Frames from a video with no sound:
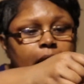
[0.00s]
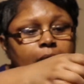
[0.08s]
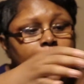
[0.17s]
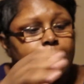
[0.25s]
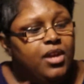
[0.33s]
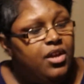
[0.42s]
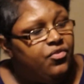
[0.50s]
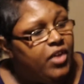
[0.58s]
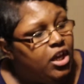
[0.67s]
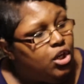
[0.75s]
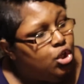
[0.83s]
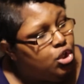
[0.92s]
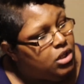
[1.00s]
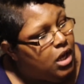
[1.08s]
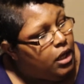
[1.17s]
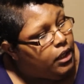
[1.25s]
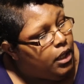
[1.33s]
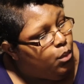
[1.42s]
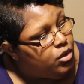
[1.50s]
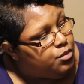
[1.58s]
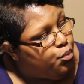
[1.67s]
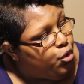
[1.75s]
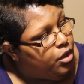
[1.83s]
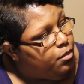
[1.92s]
I mean, they look like it was
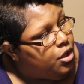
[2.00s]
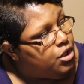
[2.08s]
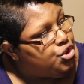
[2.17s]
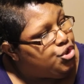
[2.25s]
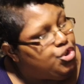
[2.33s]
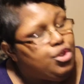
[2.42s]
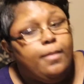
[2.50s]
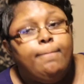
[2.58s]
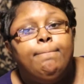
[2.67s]
pretty much